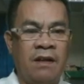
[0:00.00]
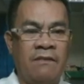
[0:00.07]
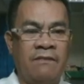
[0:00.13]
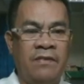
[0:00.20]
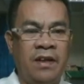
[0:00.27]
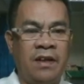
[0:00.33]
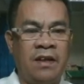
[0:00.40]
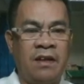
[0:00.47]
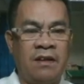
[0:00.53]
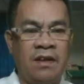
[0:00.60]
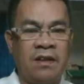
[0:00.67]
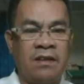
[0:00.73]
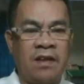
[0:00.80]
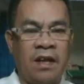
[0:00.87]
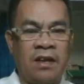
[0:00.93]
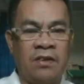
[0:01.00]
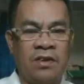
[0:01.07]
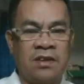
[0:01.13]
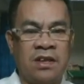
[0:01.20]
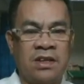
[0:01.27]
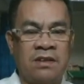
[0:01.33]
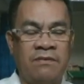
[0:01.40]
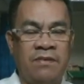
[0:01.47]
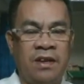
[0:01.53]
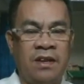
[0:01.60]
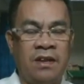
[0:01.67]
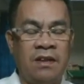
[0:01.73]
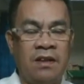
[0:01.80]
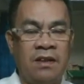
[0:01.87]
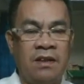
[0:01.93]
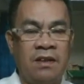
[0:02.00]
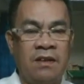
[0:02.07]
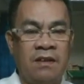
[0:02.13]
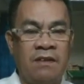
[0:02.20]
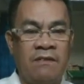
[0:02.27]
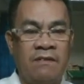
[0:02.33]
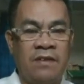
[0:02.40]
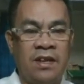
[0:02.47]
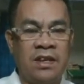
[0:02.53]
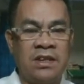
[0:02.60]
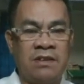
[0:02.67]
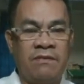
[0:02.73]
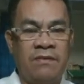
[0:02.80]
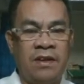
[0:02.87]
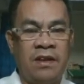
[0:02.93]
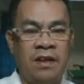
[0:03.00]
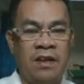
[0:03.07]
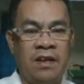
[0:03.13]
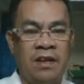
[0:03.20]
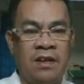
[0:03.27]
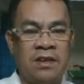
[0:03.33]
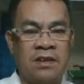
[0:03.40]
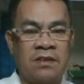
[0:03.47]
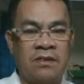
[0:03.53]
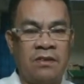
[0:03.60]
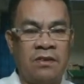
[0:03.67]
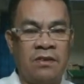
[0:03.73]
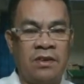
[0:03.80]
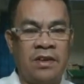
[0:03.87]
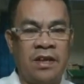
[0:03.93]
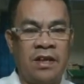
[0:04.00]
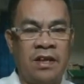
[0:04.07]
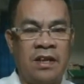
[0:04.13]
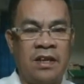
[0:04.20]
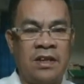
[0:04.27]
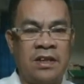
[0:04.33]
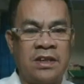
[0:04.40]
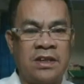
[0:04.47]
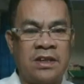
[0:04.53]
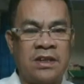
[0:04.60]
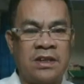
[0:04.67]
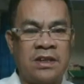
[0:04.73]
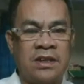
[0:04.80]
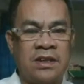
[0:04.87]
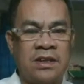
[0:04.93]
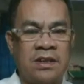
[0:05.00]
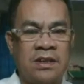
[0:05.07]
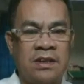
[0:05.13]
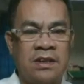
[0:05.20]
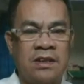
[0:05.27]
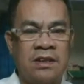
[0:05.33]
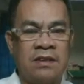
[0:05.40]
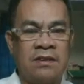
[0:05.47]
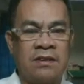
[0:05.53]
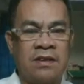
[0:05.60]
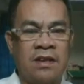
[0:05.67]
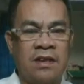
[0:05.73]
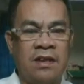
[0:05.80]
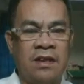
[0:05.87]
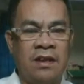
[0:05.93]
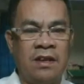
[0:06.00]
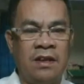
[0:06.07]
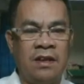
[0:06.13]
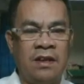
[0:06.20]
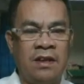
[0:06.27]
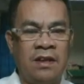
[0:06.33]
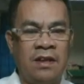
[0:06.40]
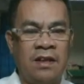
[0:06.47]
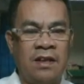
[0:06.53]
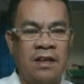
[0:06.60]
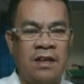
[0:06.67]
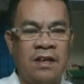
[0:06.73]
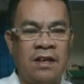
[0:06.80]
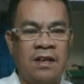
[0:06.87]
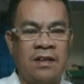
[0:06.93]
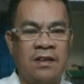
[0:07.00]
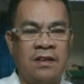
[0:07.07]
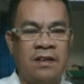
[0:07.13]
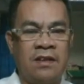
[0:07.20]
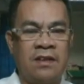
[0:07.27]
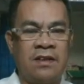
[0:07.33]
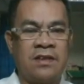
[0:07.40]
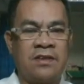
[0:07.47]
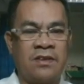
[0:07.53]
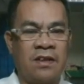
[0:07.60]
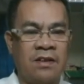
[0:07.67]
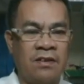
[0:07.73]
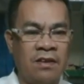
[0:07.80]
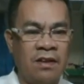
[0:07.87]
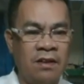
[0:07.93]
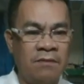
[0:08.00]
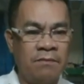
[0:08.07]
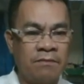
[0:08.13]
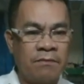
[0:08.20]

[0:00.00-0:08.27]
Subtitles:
V, take note this V. This V is called as, okay, another struggle.